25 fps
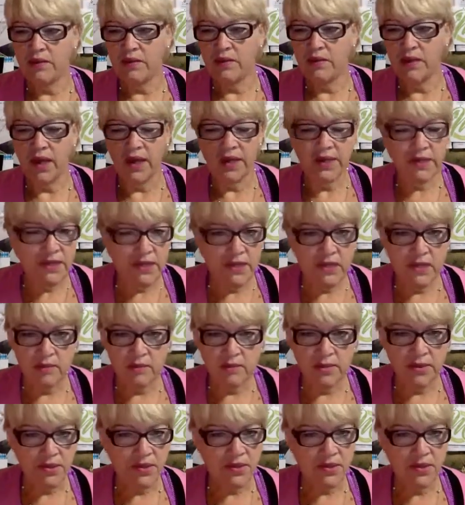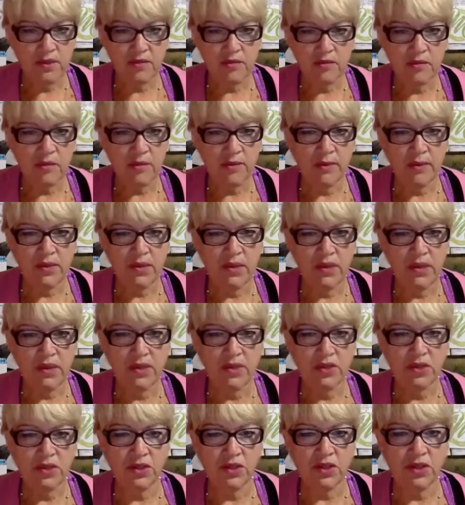90-some% of women in
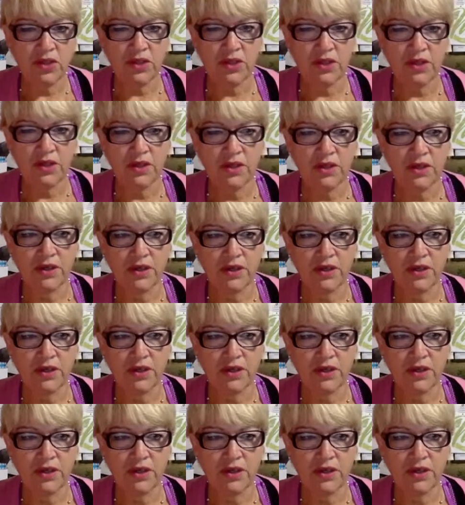HR